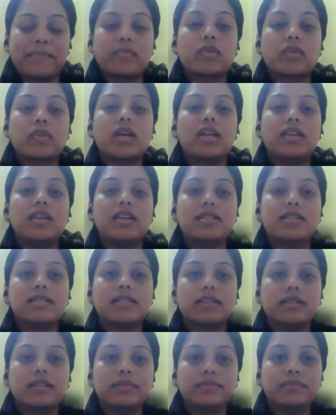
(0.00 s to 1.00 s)
Yes,
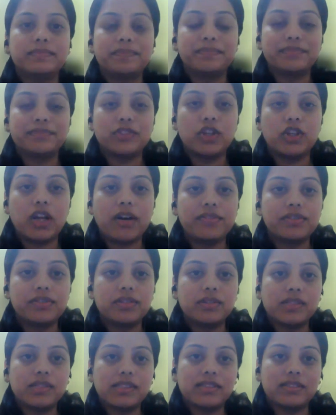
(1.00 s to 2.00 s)
sir. Good
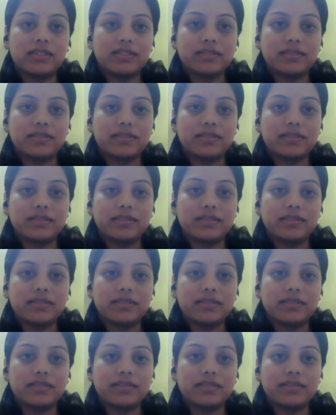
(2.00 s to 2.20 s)
afternoon, sir.